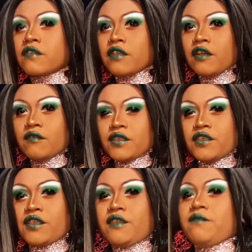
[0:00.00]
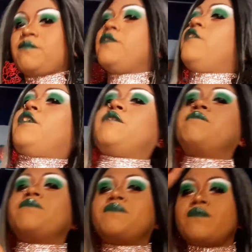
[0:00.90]
How is she? Okay.
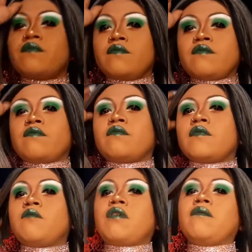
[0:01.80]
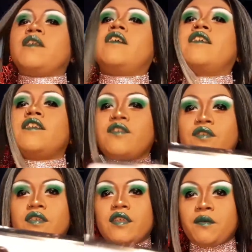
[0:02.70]
Probably not that
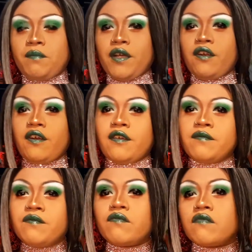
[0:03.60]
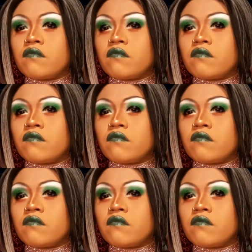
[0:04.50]
interesting. But, ooh.